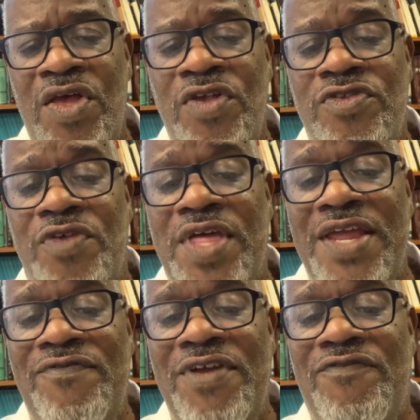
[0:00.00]
so that
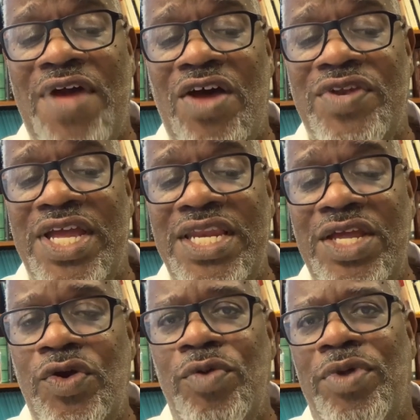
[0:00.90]
if he found
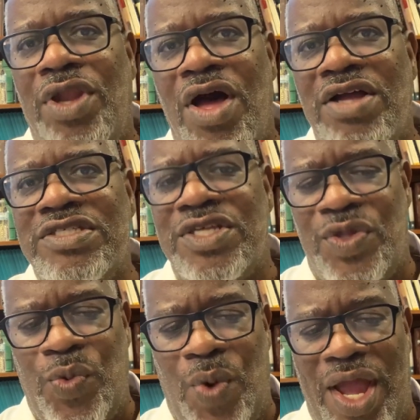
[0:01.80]
any who belonged to
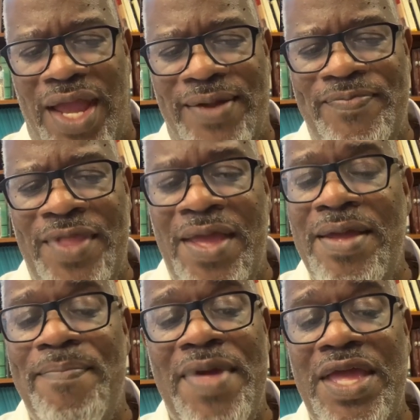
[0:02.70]
the way,
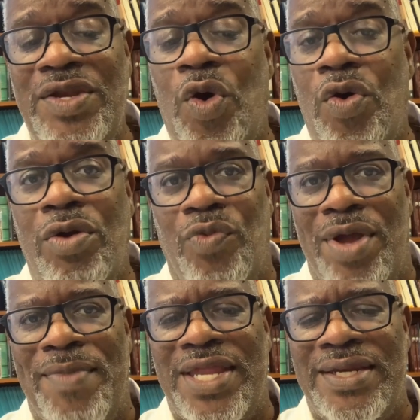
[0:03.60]
men or
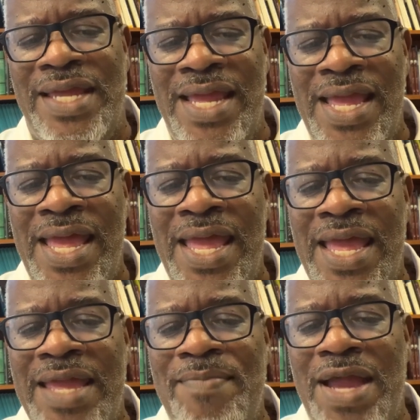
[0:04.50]
women,
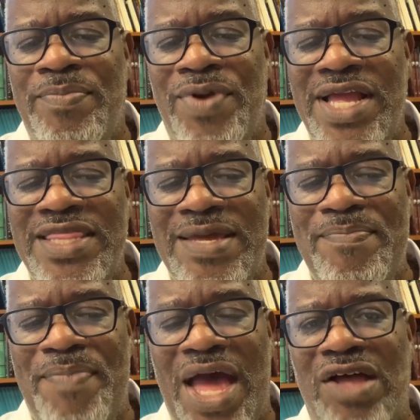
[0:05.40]
he might bring
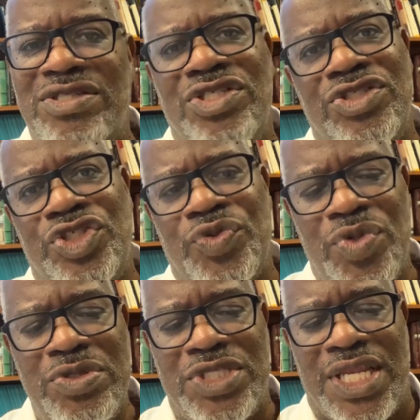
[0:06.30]
them bound to
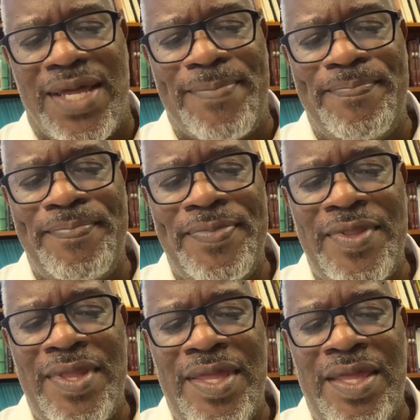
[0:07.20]
Jerusalem.
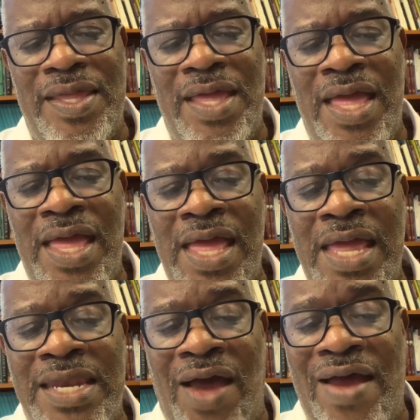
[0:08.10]

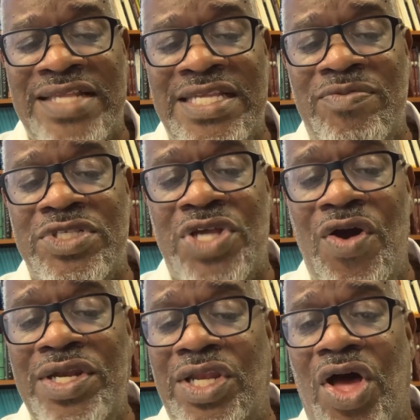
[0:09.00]
Now, as he was
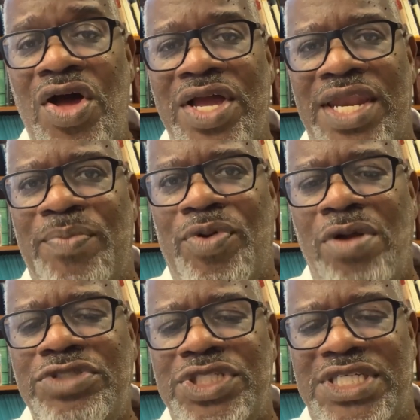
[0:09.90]
going along and
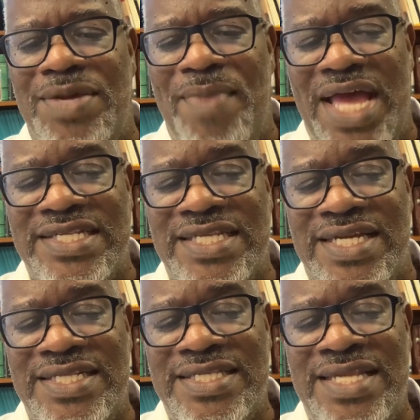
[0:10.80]
approaching
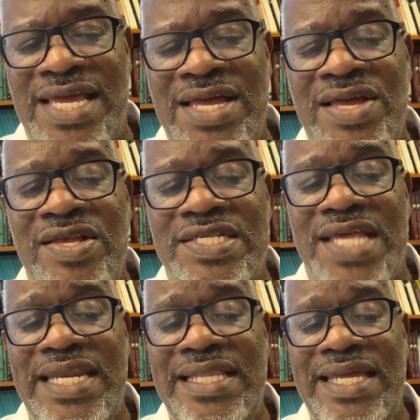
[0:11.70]
Damascus,
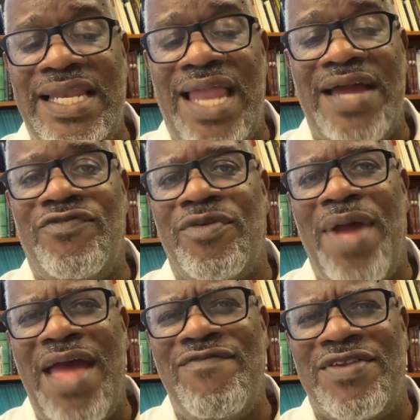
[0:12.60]
suddenly a light from
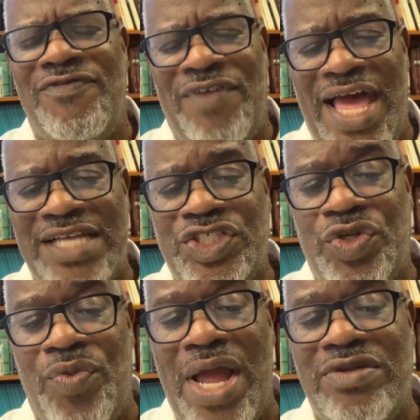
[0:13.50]
heaven flashed
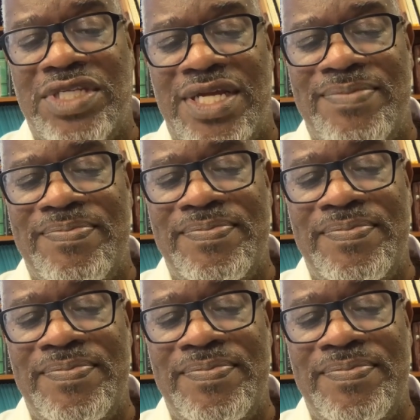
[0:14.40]
around him.